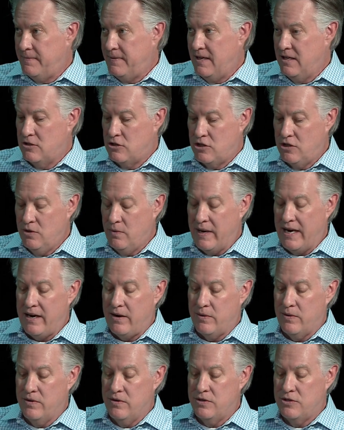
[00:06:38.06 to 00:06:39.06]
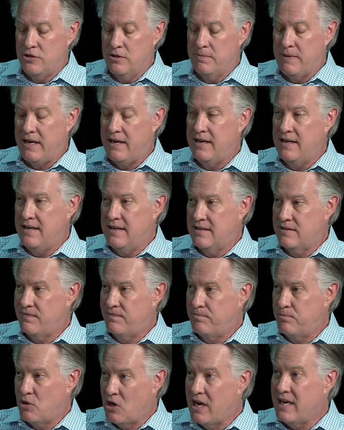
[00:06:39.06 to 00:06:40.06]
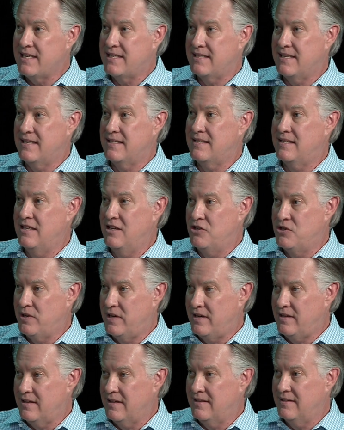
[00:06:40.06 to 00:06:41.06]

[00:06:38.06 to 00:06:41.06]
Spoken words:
In 2 hours, your body has processed the adrenaline.